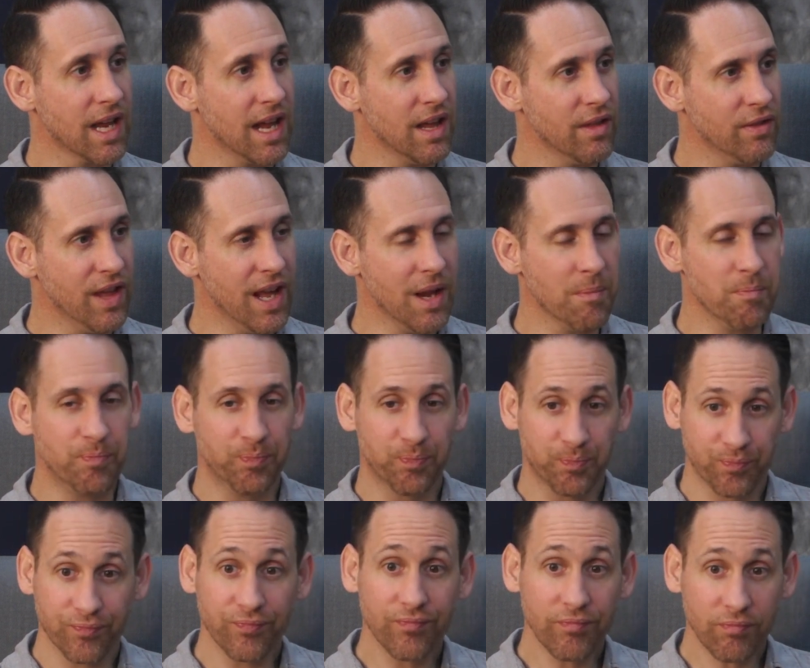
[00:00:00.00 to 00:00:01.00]
And then,
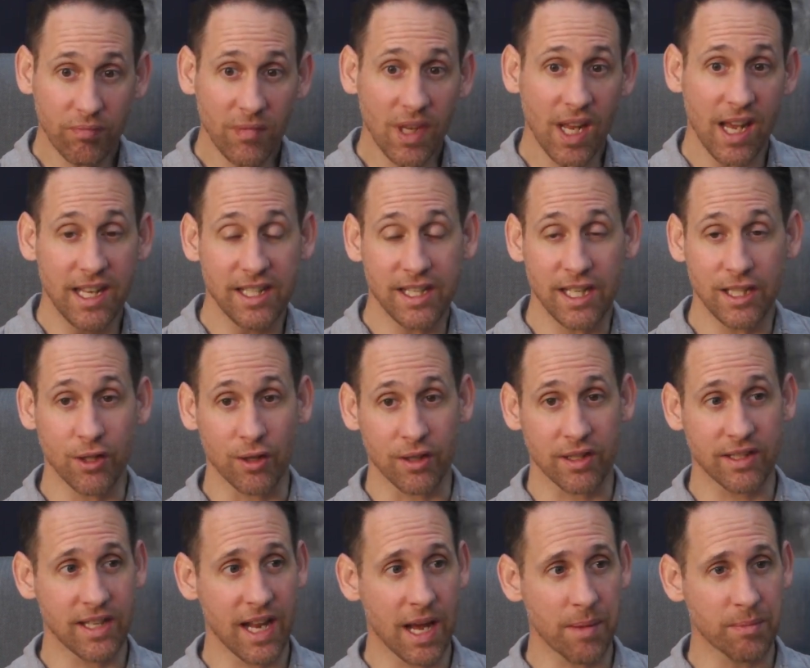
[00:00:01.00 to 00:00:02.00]
as he took
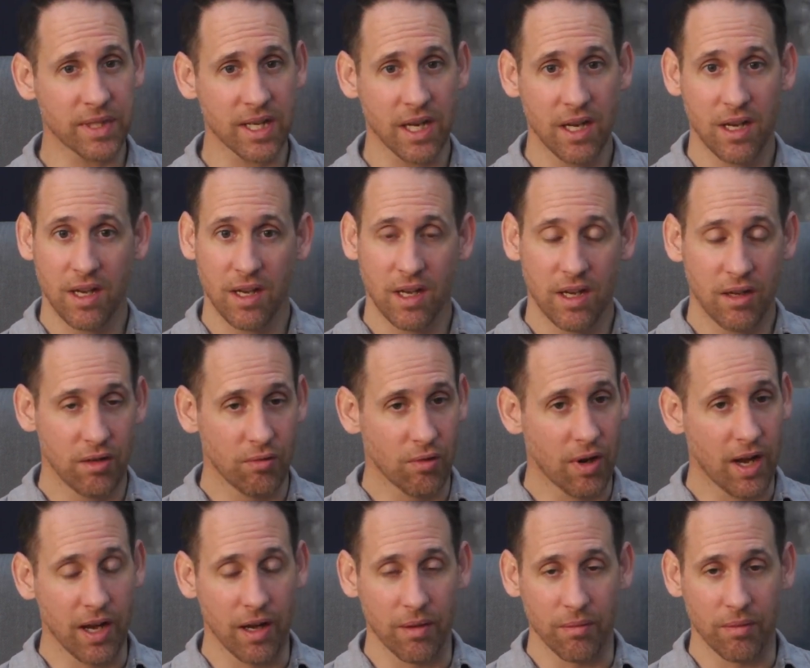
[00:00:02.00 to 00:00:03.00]
steps,
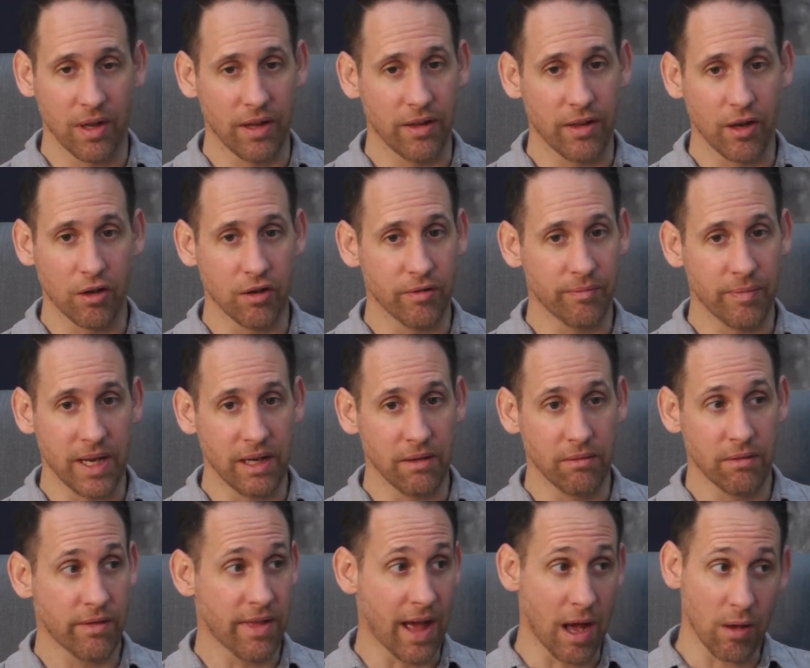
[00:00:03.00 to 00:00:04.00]
there have
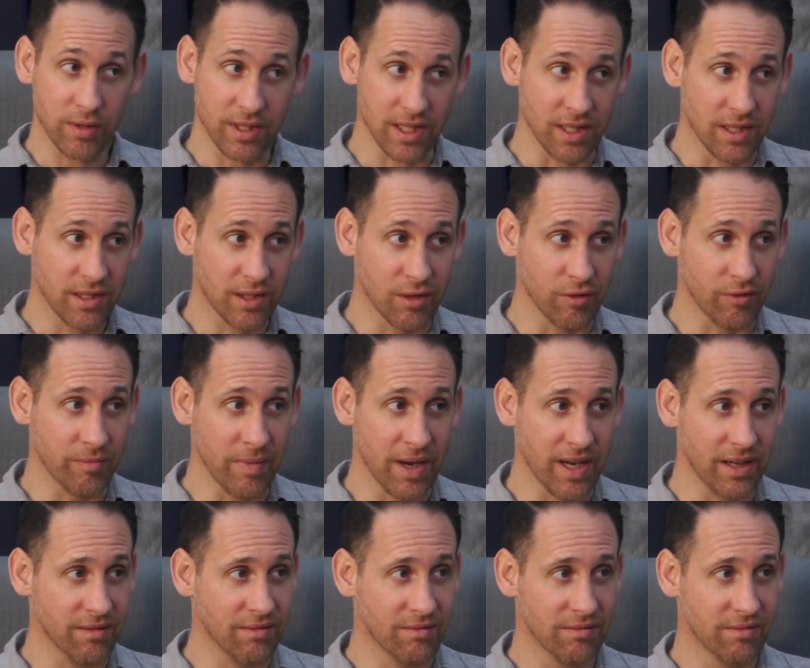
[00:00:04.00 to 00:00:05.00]
been thousands who've
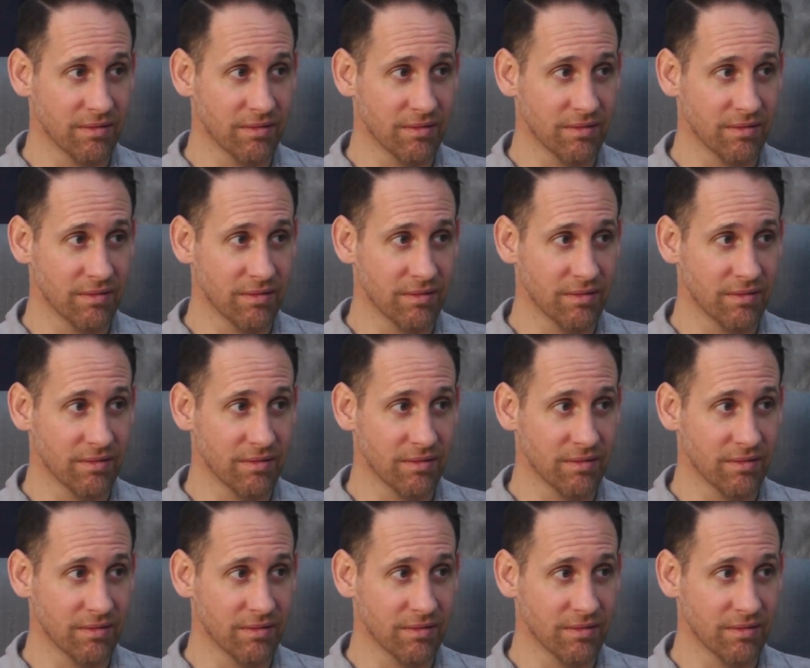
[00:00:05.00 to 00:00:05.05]
made,